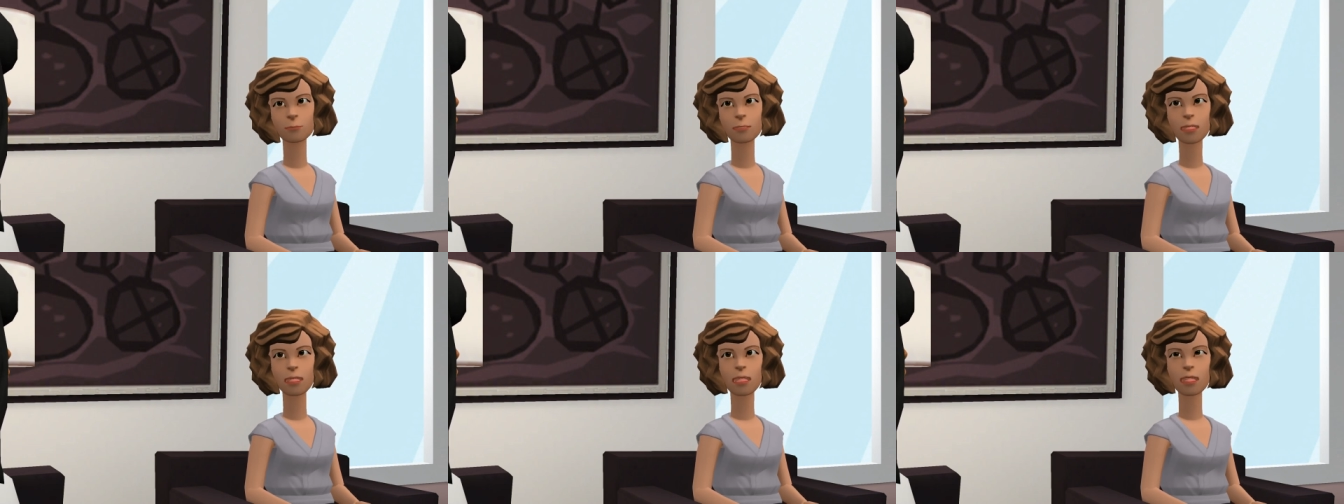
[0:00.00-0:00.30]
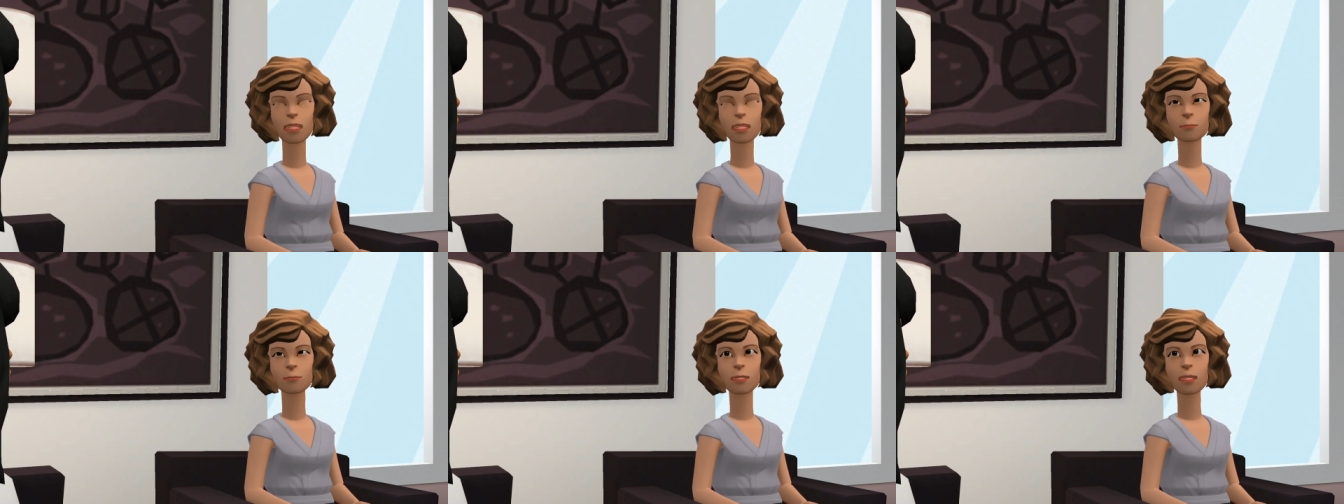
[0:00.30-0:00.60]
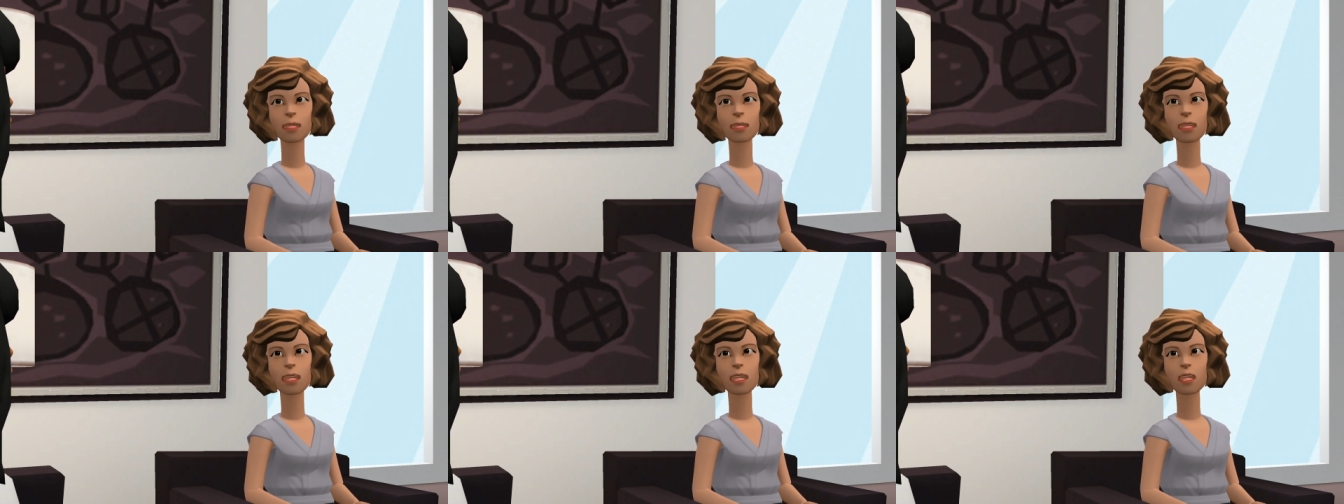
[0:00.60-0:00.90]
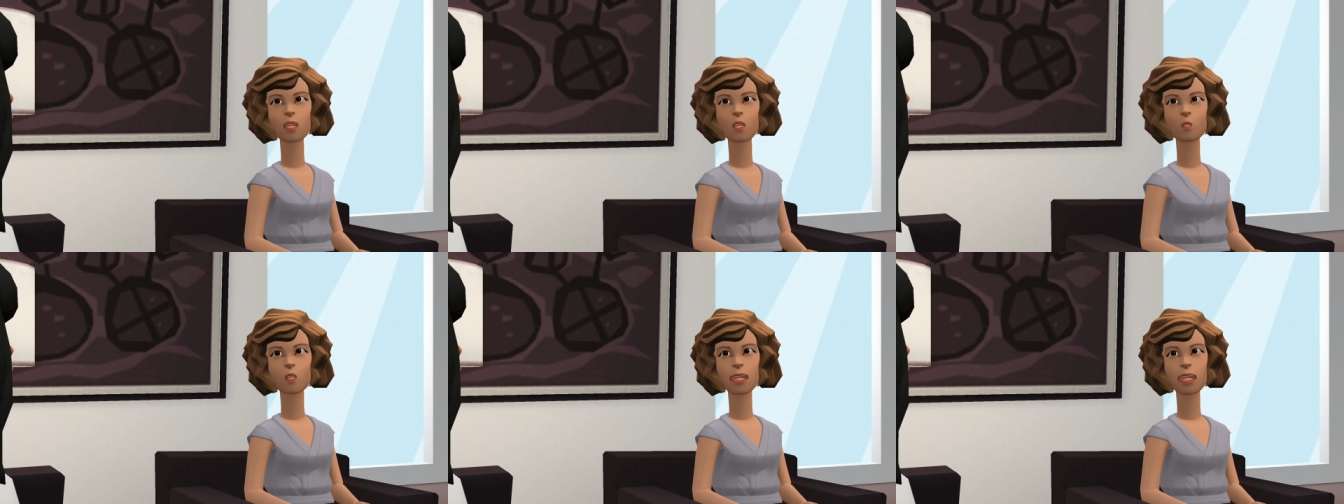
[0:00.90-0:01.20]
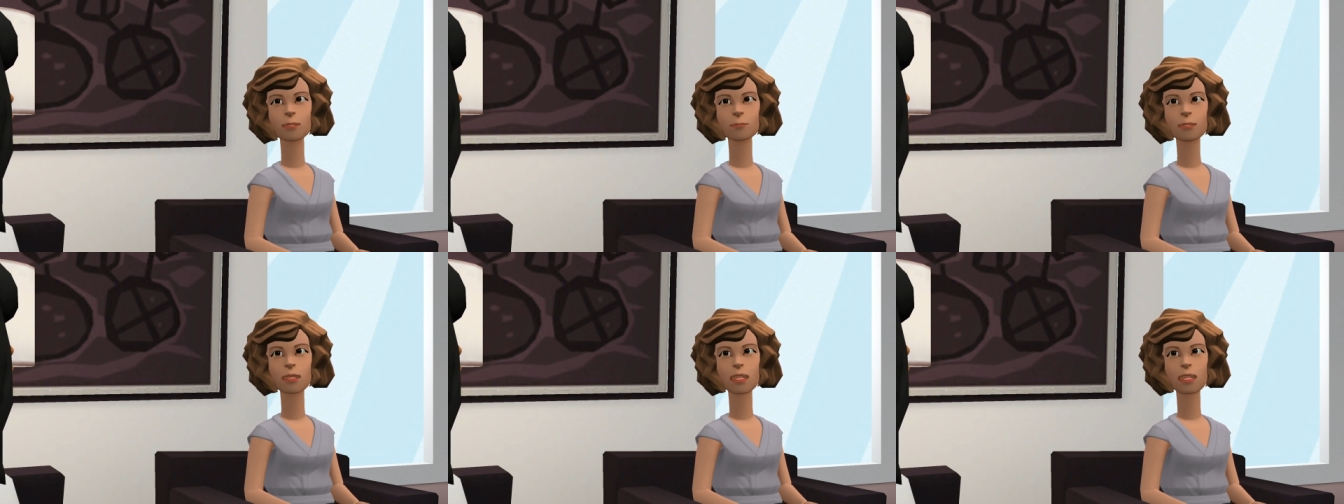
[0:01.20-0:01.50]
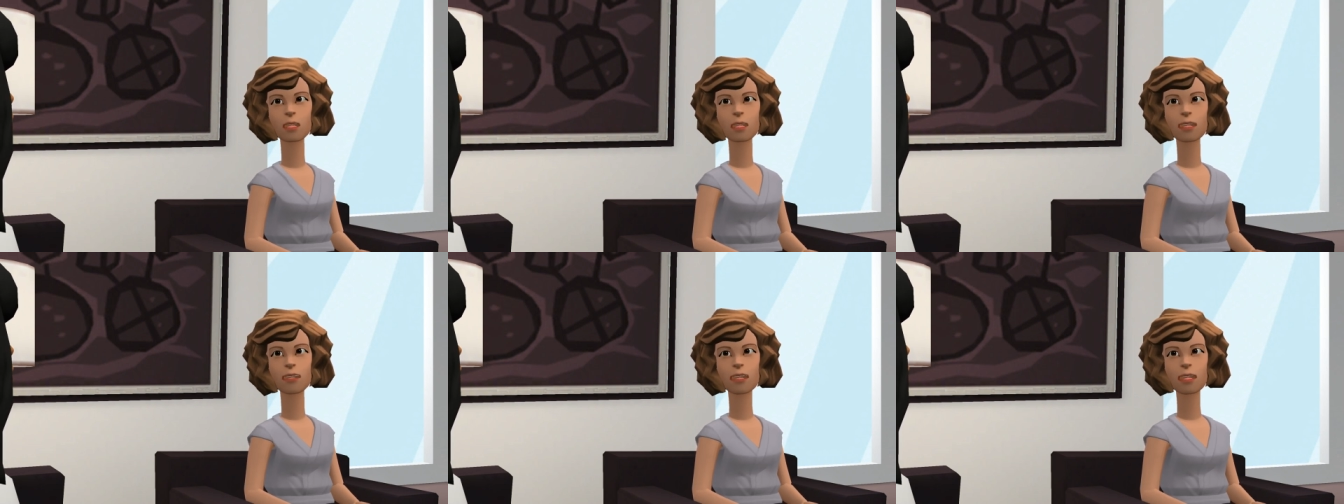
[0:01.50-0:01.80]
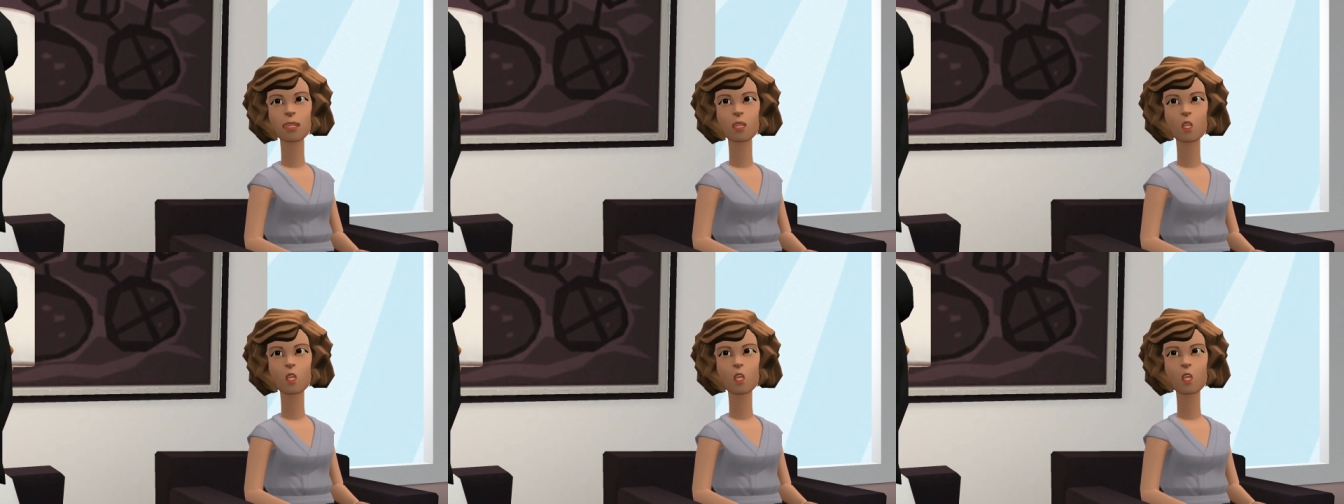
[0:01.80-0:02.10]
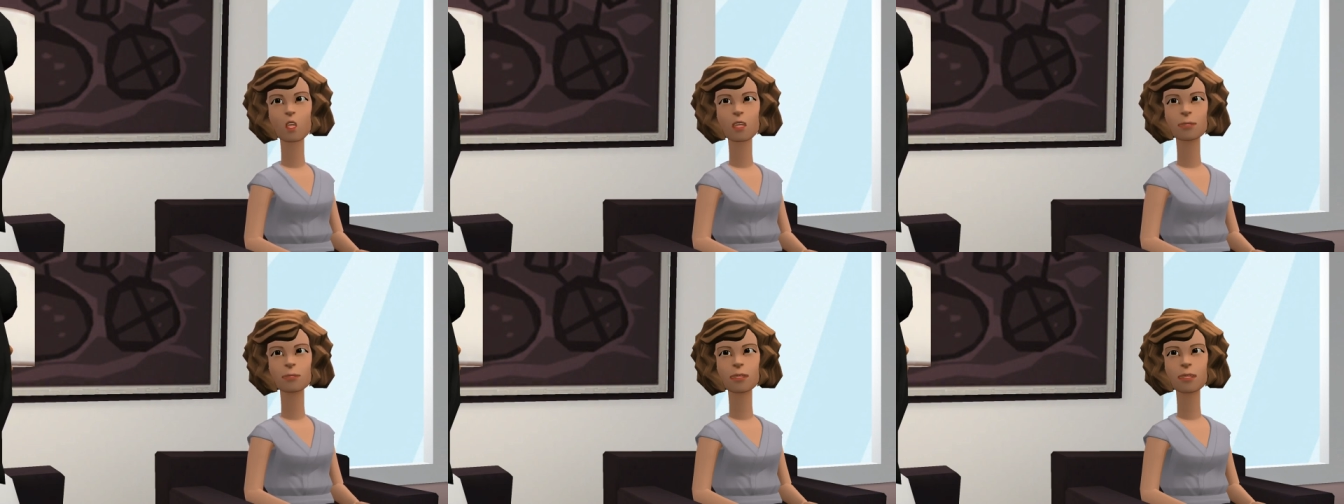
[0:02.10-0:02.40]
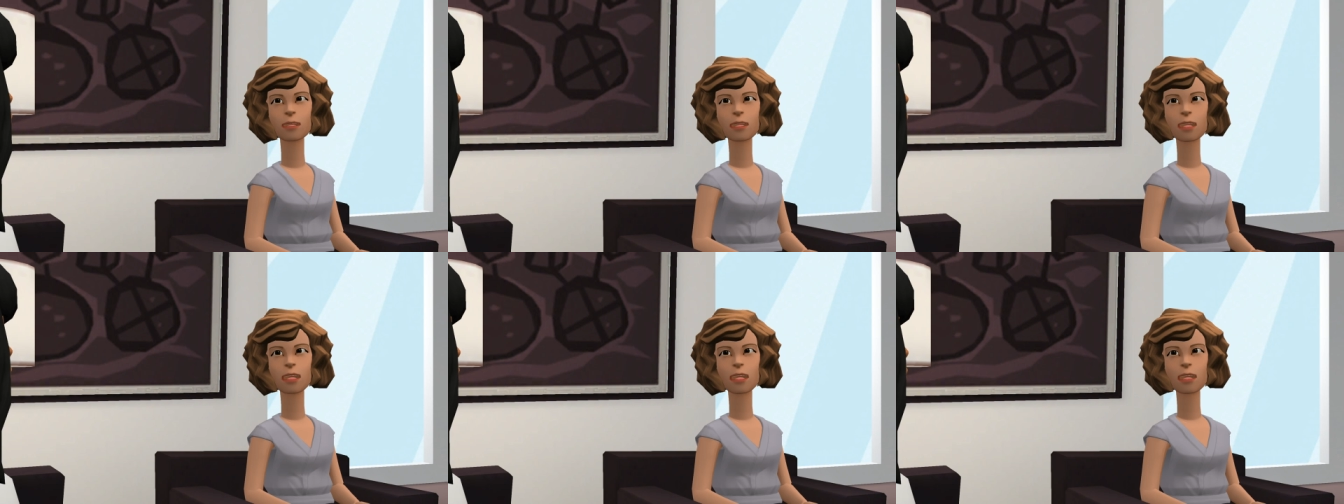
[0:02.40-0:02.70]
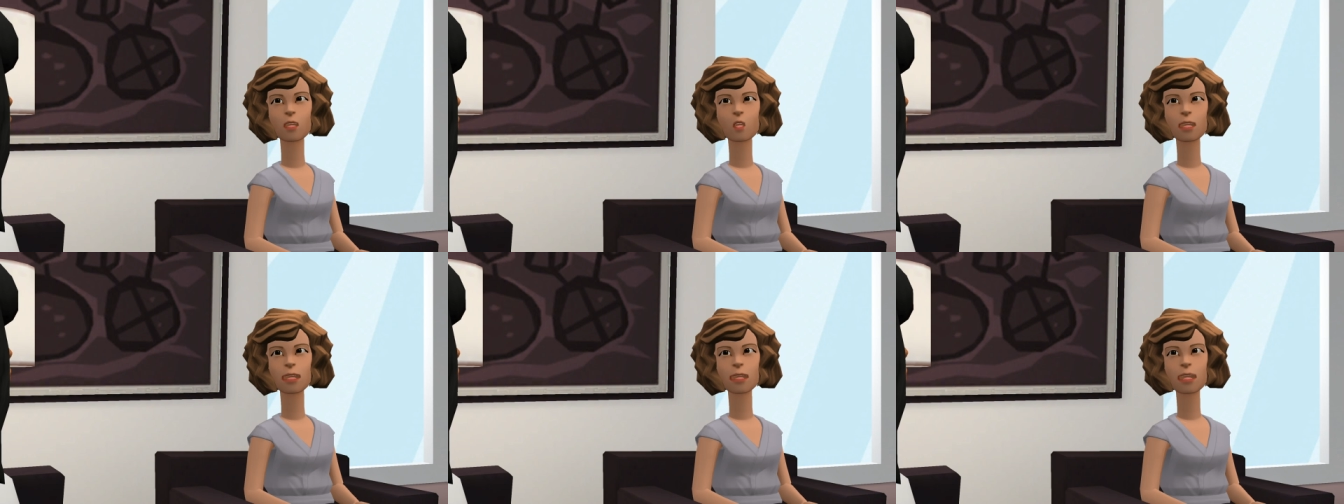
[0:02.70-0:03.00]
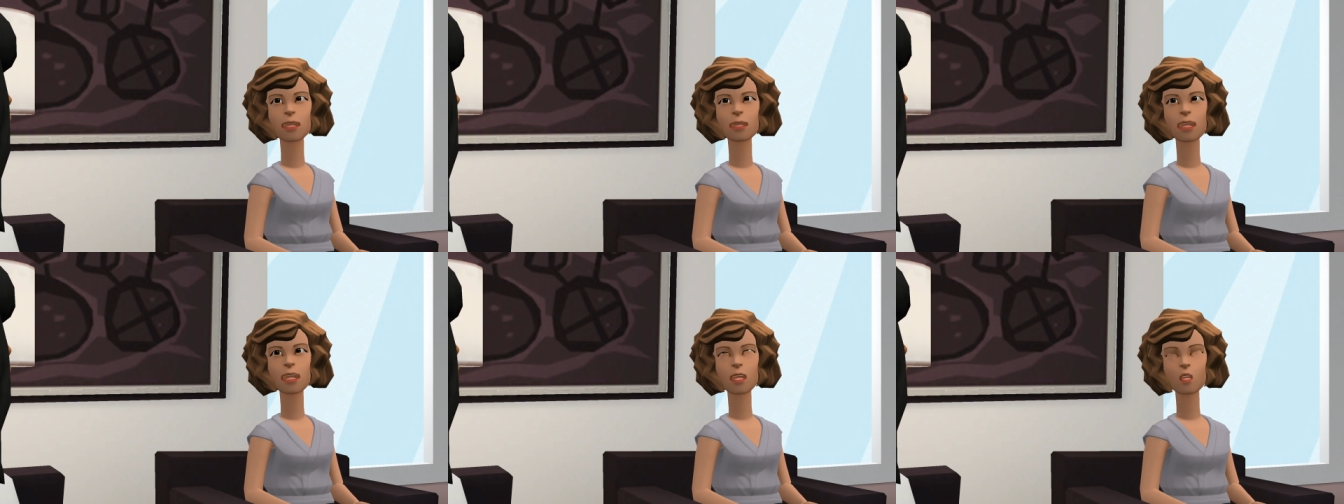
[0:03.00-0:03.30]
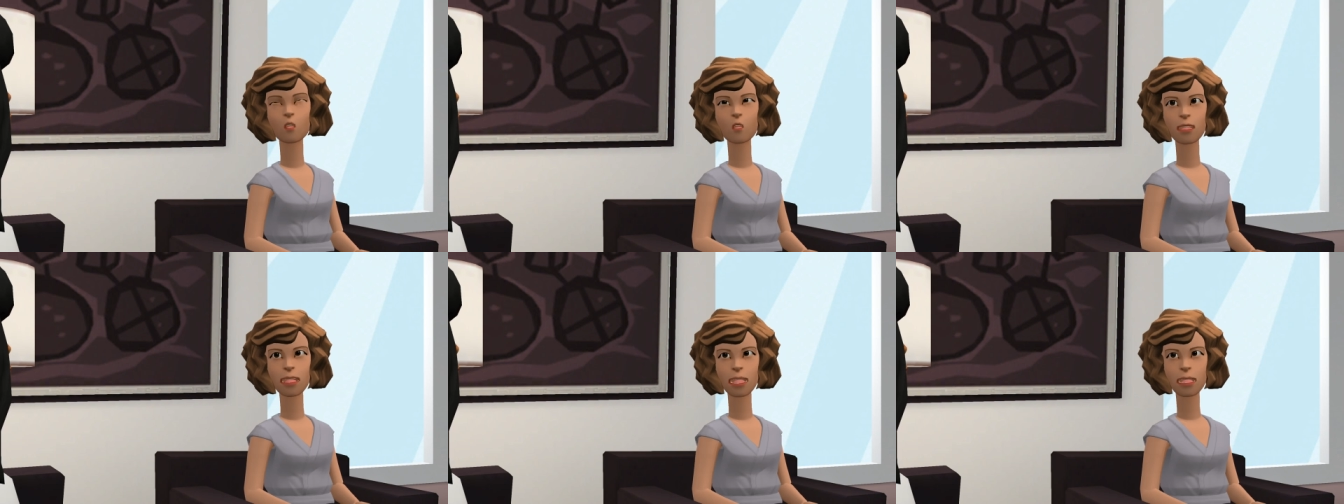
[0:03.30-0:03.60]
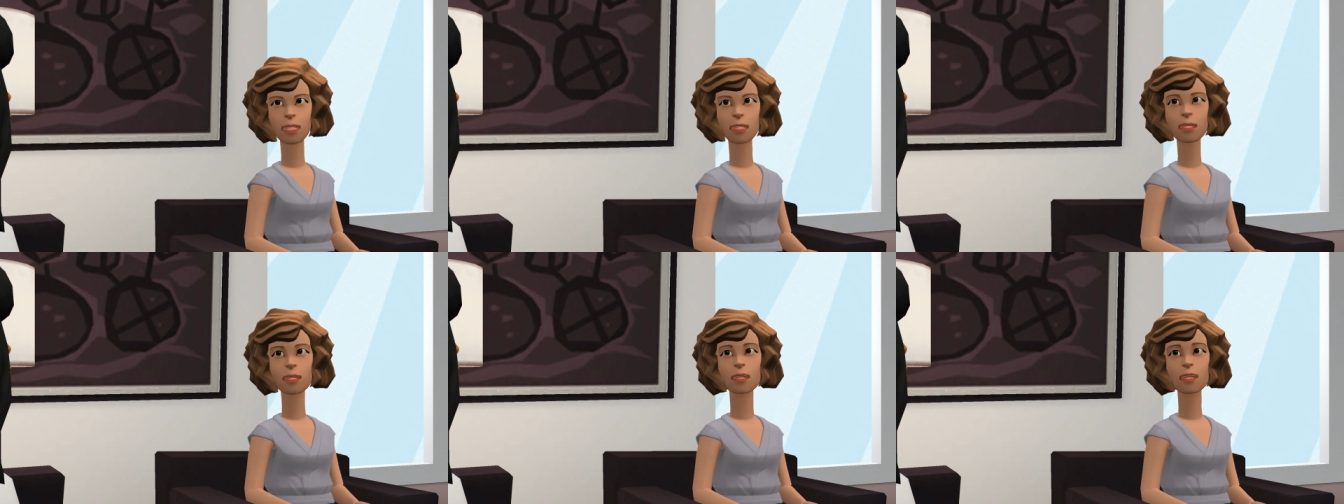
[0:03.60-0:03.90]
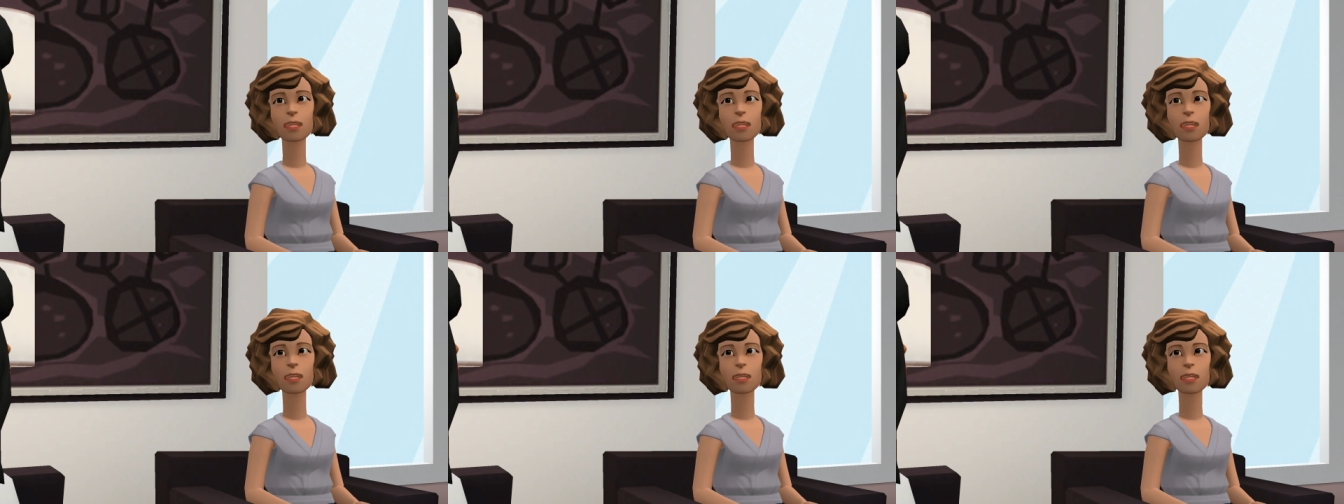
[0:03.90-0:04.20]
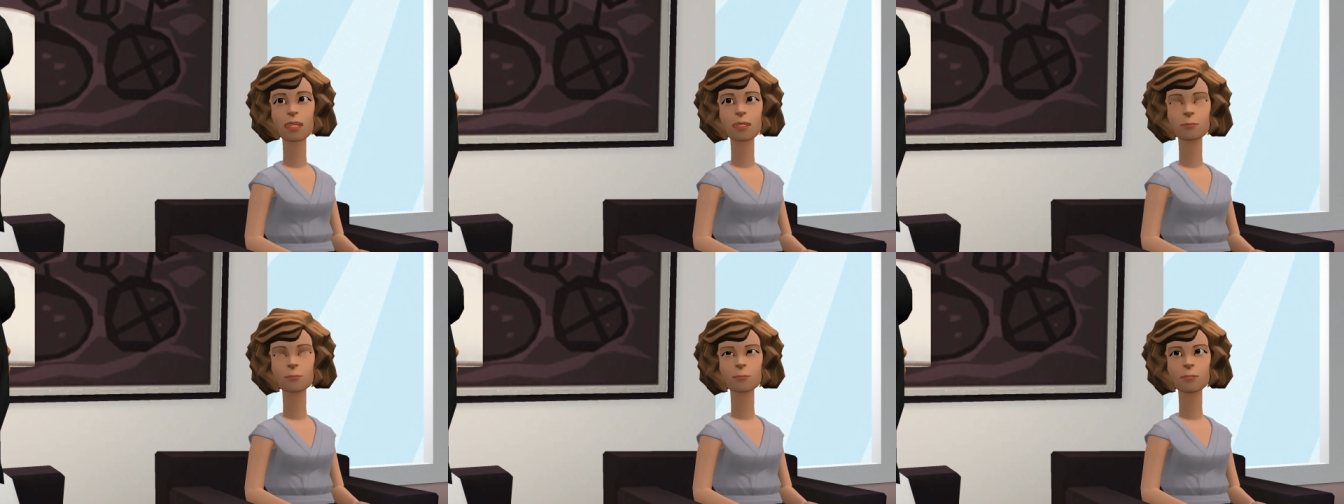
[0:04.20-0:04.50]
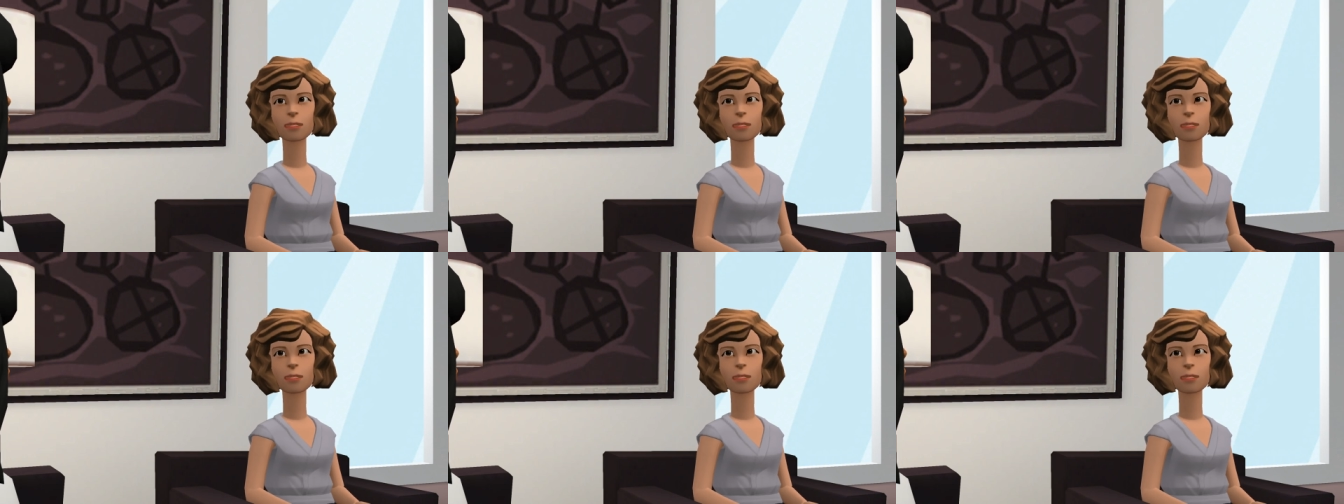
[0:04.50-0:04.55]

The enemy starts with a measure of truth and then twists it to fit his agenda,